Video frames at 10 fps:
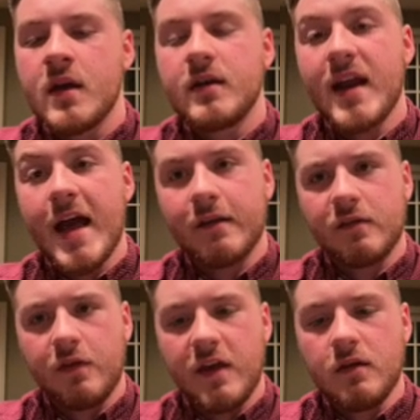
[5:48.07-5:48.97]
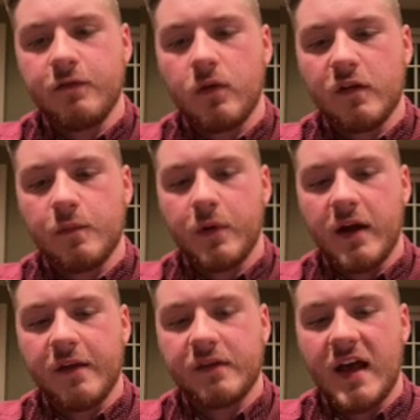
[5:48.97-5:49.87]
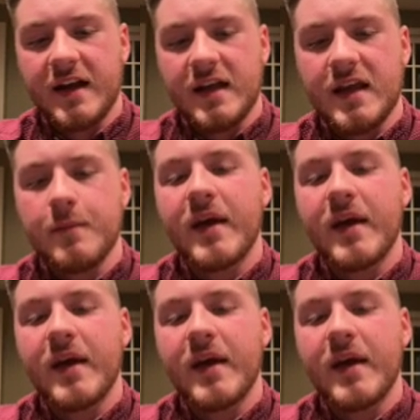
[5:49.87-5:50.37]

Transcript: Next, think of CRISPR as cutting and